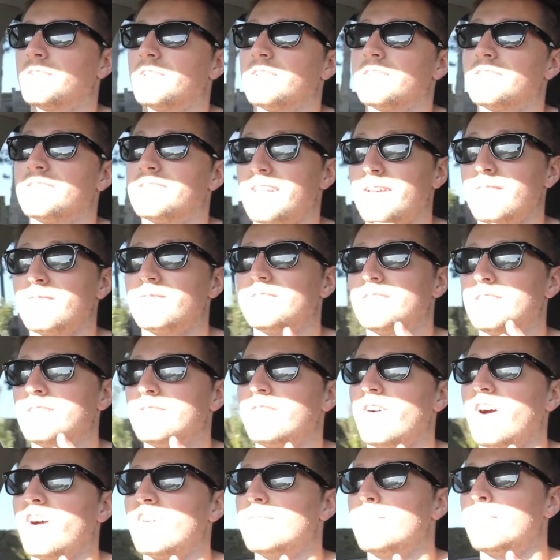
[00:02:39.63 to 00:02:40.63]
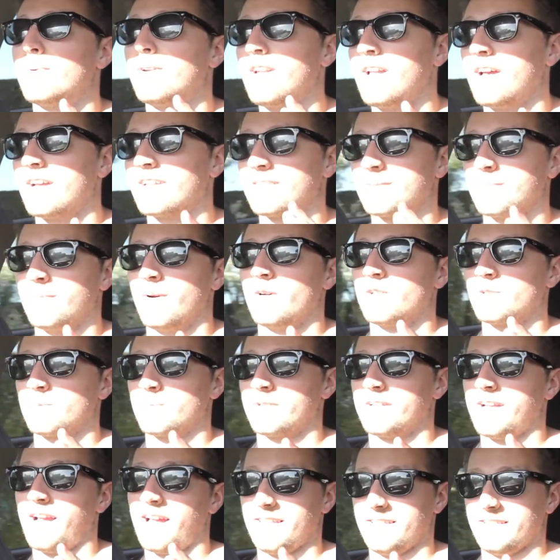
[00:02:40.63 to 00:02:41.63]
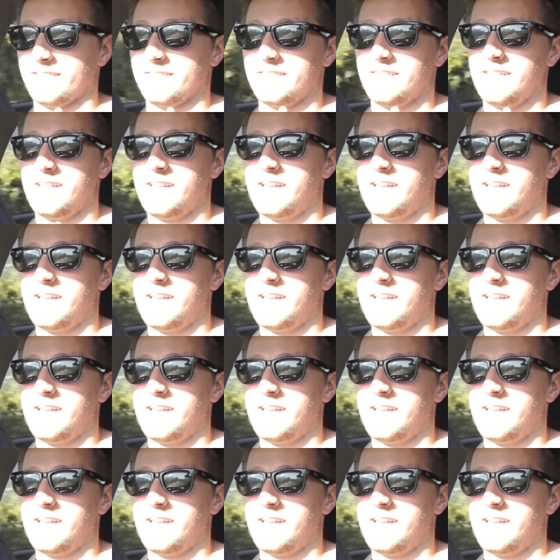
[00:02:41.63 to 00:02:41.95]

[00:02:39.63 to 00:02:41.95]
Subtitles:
to 75 plus miles per gallon.